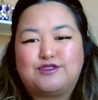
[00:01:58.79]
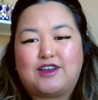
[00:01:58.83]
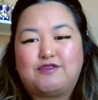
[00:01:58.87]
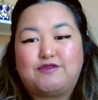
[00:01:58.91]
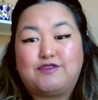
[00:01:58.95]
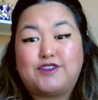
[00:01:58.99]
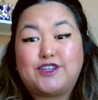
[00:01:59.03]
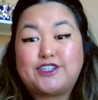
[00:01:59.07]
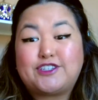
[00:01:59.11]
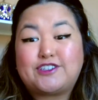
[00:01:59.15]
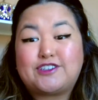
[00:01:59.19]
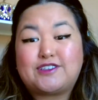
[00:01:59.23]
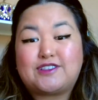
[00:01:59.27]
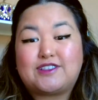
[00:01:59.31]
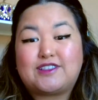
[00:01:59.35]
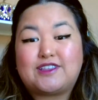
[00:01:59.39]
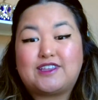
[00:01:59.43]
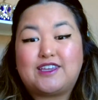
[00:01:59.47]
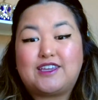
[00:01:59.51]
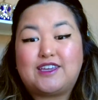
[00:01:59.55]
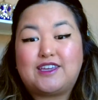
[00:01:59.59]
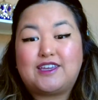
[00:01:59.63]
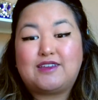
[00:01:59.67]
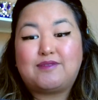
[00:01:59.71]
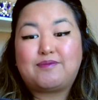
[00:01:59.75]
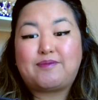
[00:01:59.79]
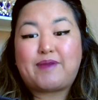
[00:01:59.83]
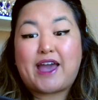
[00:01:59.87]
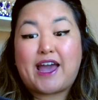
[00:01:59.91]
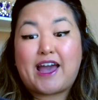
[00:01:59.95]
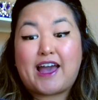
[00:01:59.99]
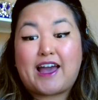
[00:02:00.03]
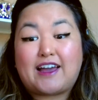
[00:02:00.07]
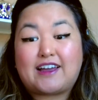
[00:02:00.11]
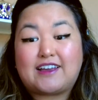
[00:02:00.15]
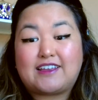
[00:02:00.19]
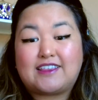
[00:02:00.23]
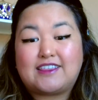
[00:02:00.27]
efficiently
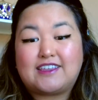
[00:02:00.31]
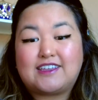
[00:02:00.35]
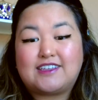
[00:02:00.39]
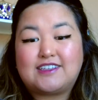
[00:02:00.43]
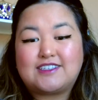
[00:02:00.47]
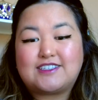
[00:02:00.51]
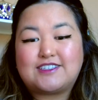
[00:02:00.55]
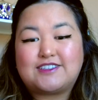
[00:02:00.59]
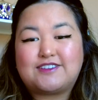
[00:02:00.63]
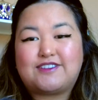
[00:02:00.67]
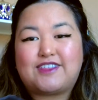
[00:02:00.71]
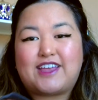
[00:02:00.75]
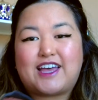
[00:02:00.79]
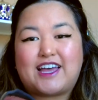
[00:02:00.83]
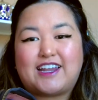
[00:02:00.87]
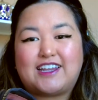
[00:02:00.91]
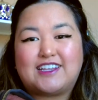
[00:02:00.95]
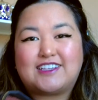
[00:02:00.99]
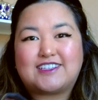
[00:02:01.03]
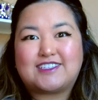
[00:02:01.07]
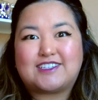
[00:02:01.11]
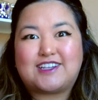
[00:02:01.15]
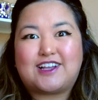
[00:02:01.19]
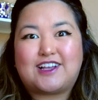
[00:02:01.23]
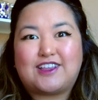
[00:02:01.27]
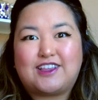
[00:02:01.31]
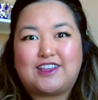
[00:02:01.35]
pack this so that it's not